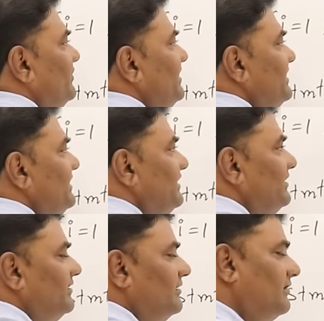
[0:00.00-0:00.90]

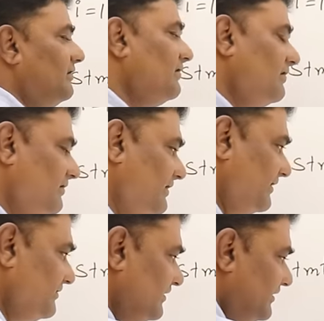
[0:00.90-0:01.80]
20,
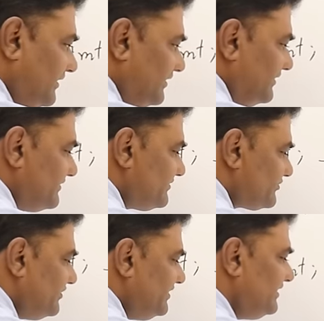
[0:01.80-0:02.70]
then this is
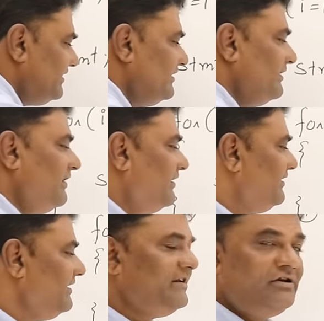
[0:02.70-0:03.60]
20.
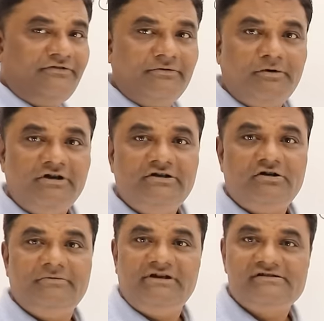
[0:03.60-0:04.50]
Degree of a
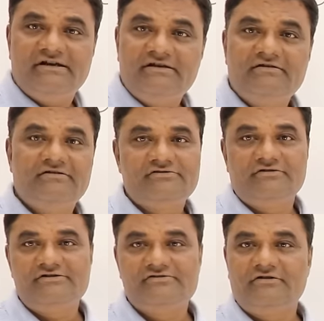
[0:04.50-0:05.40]
polynomial is n,
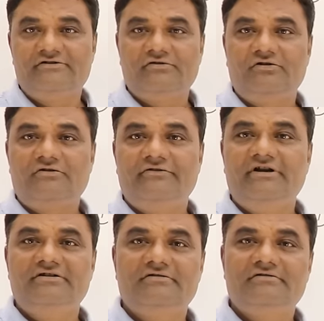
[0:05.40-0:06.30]
so this is also order of
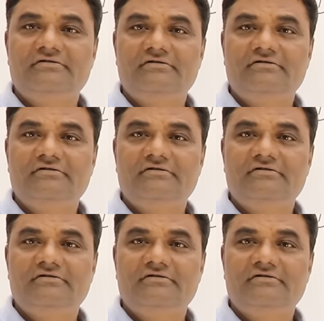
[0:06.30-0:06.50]
n.